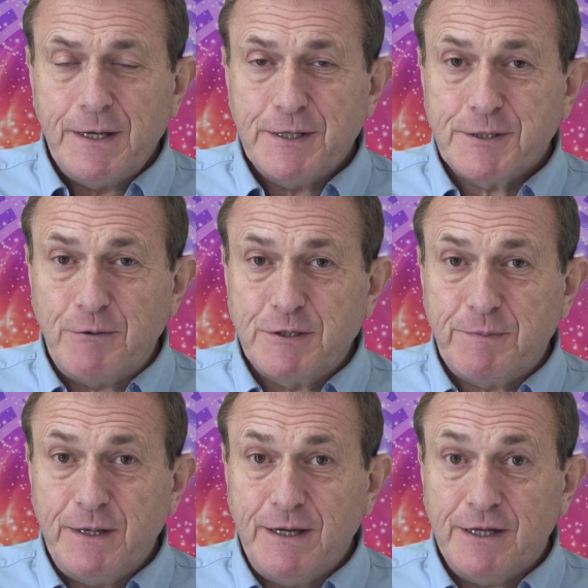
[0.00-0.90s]
It's going to
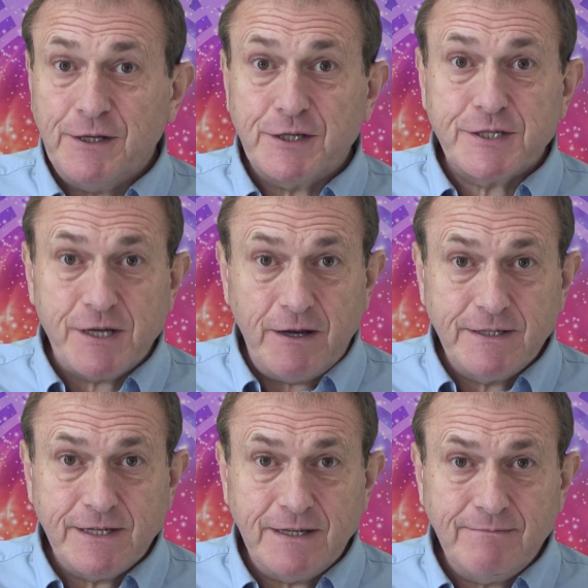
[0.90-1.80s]
be an
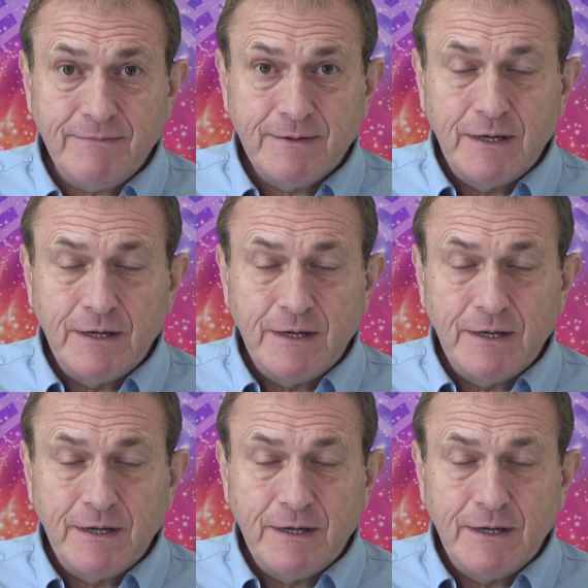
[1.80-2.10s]
exciting,